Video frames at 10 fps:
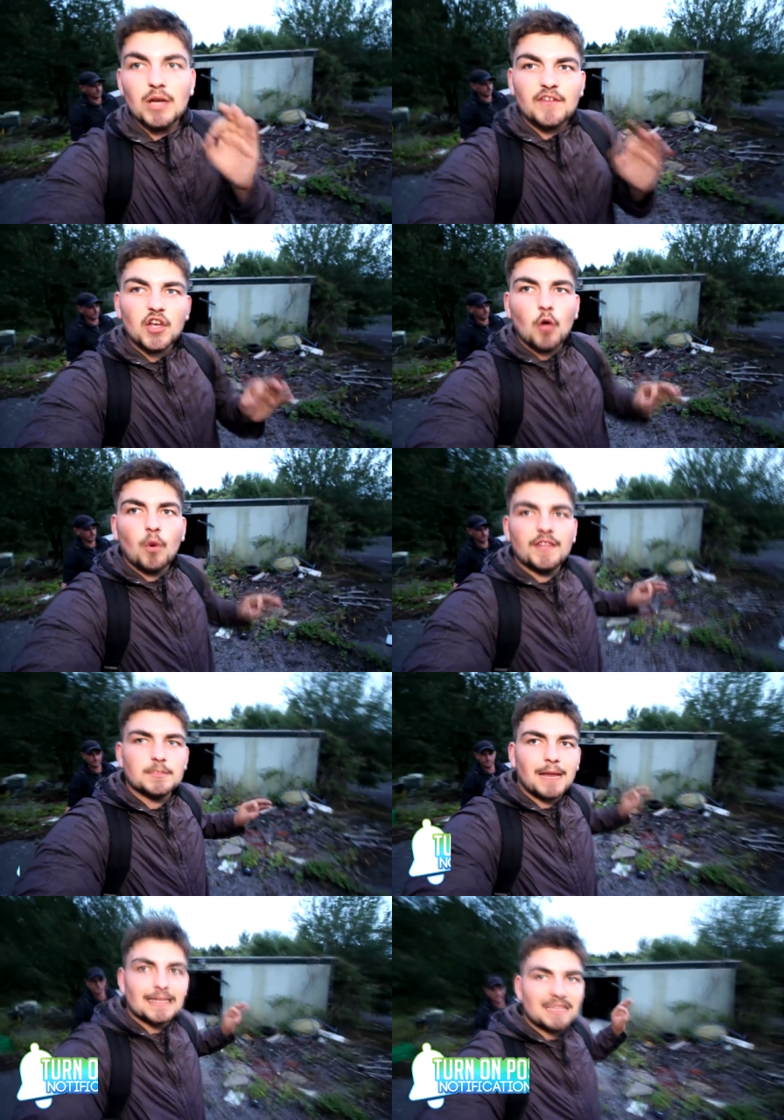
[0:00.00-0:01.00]
don't even know what
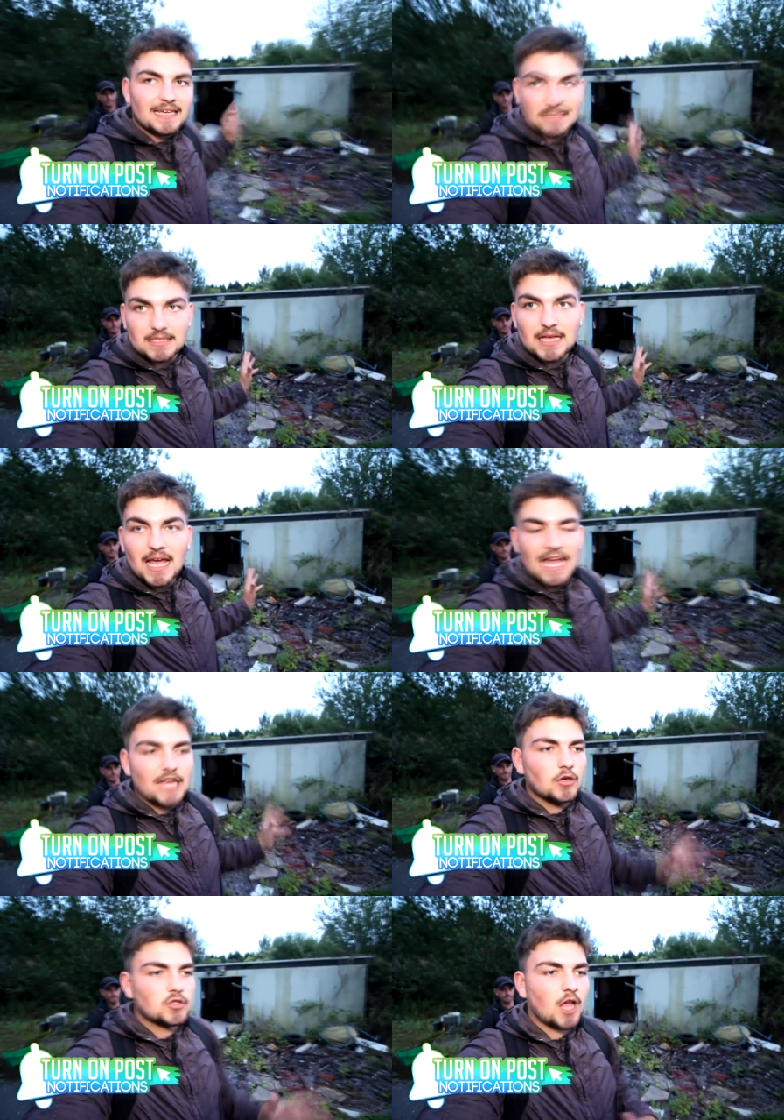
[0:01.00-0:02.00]
this place is.
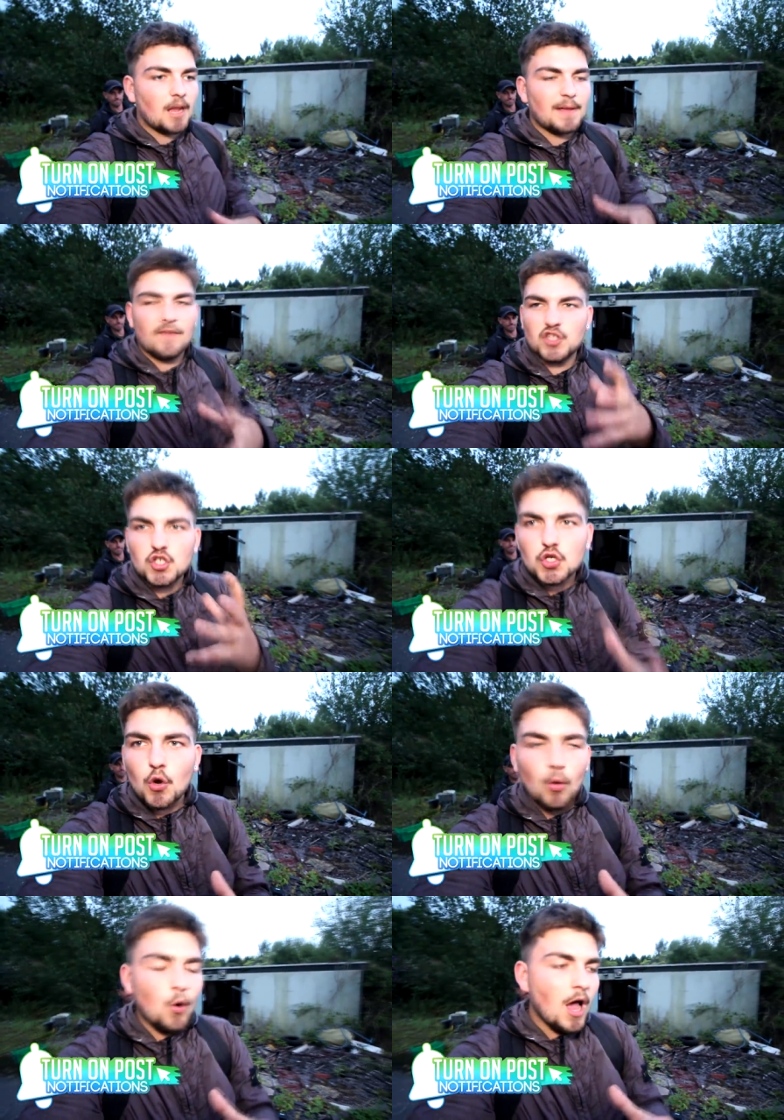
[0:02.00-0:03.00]
It looks like like a bit of a
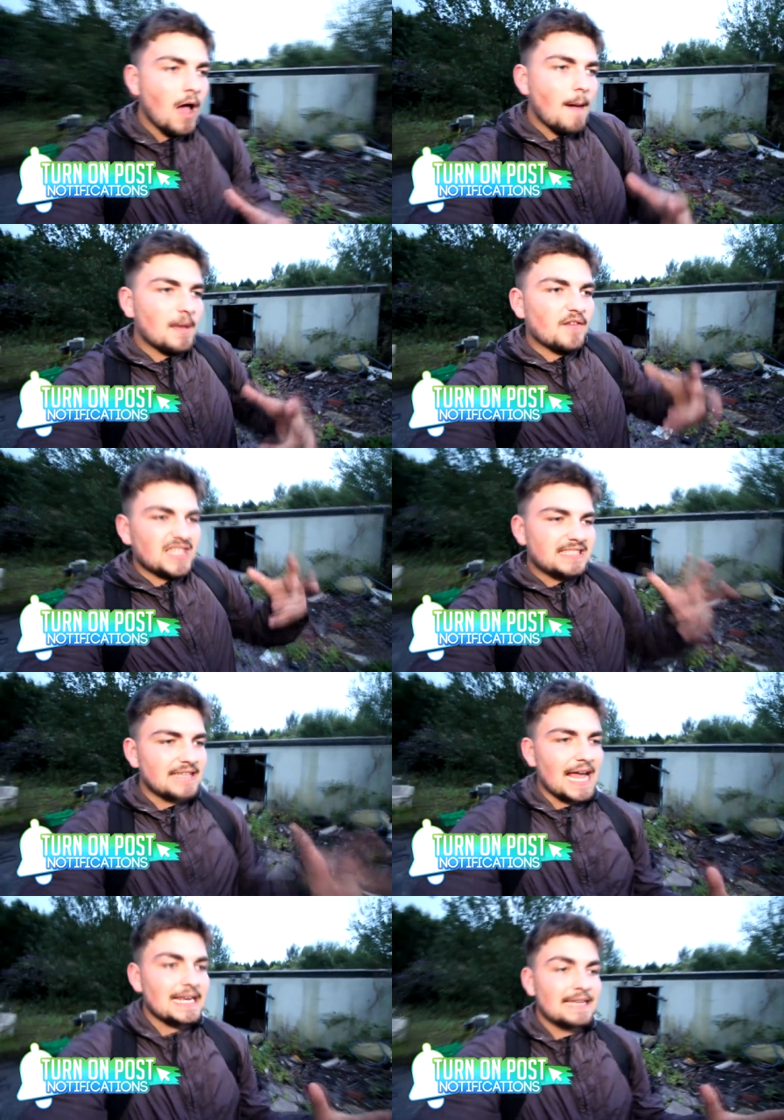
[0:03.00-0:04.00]
school, a bit of a
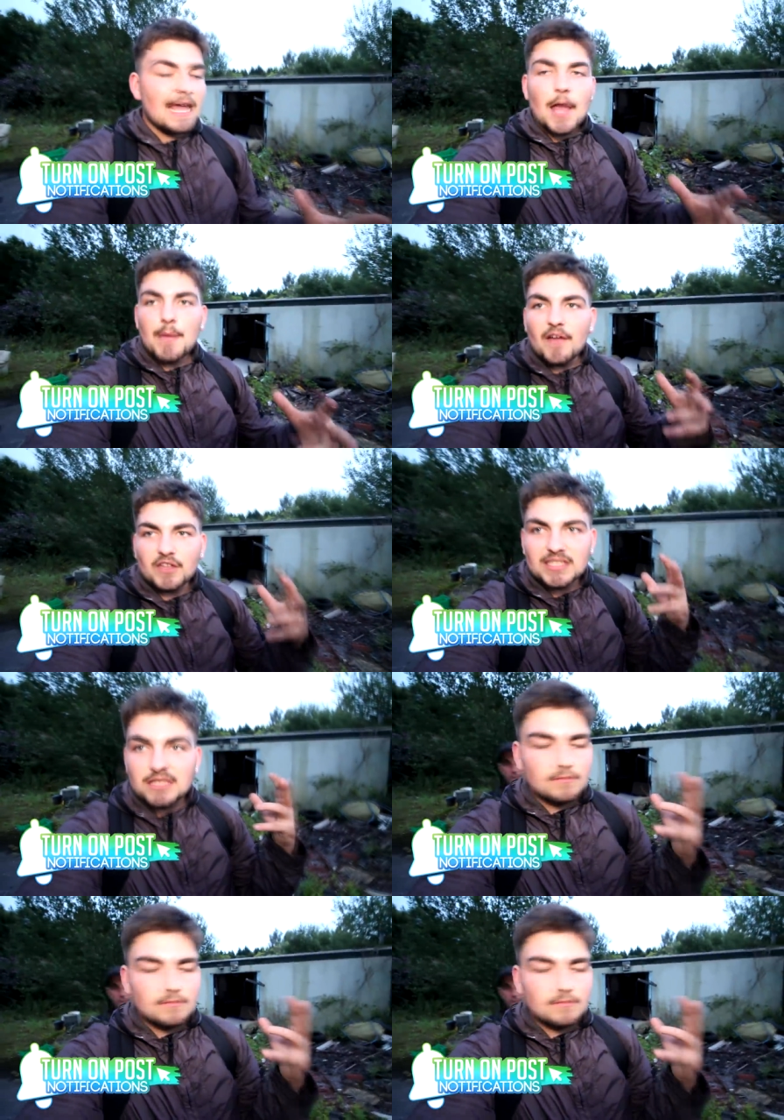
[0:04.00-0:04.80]
den, a bit of a